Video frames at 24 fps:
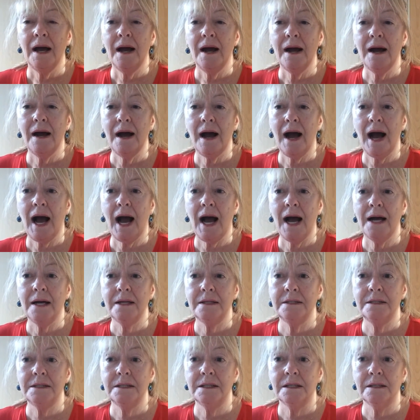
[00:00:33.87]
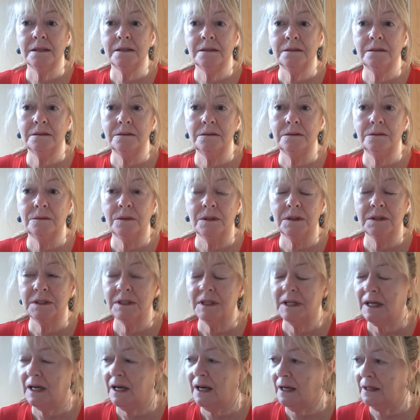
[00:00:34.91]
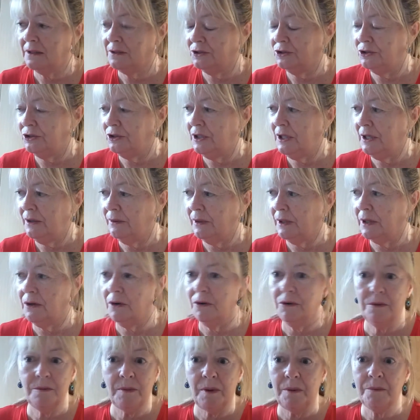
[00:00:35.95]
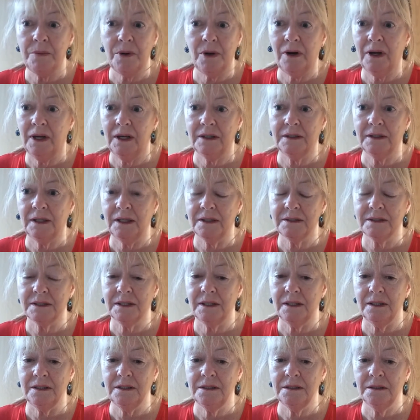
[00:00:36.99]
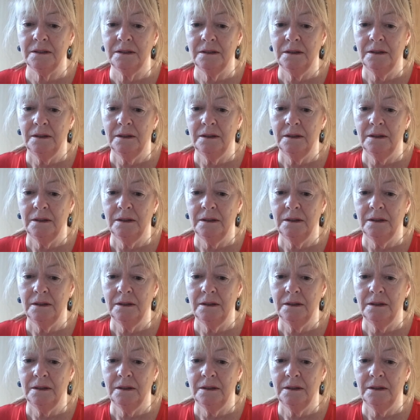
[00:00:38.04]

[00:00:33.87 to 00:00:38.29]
I had, what did I have? Do you know, I can't remember what I had last night.